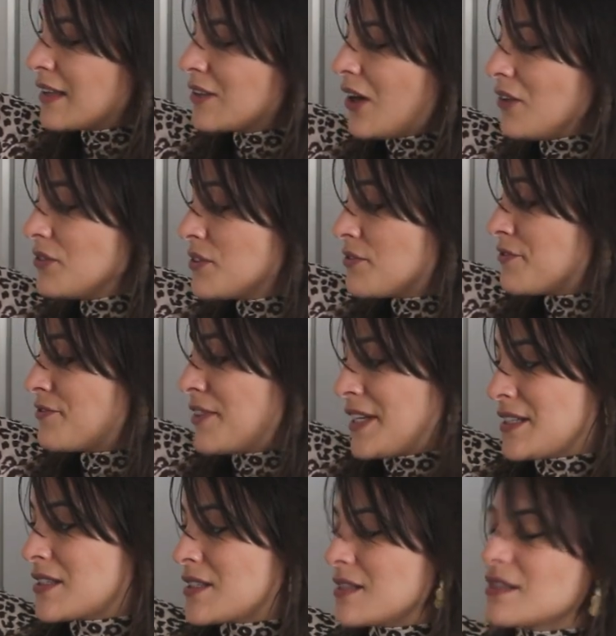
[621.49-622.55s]
love the
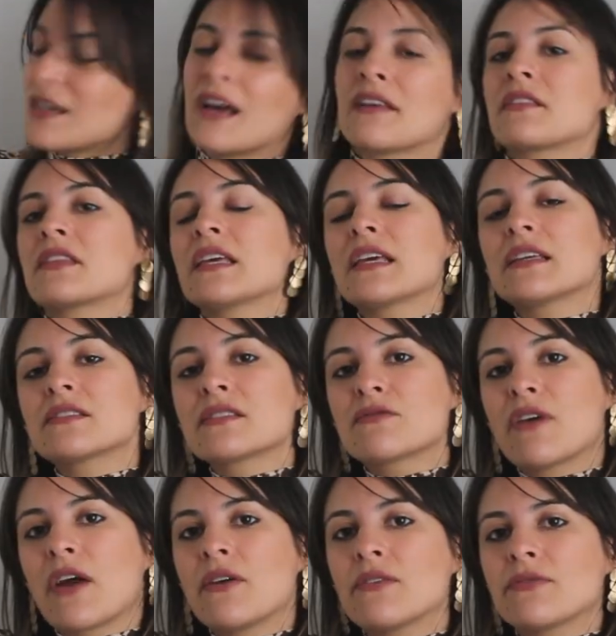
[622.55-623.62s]
fit. I think it's
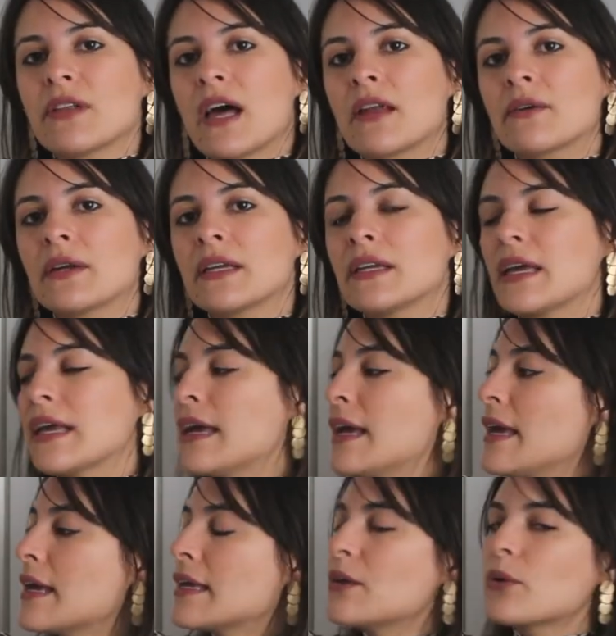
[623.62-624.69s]
very flattering.
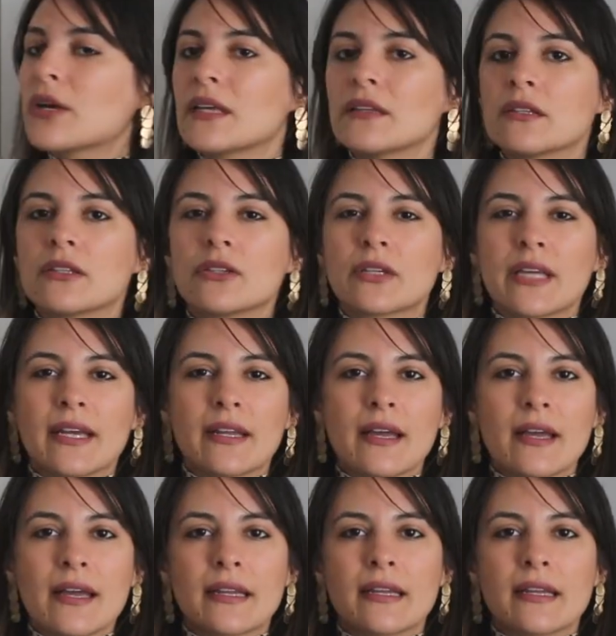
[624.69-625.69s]
You can look at it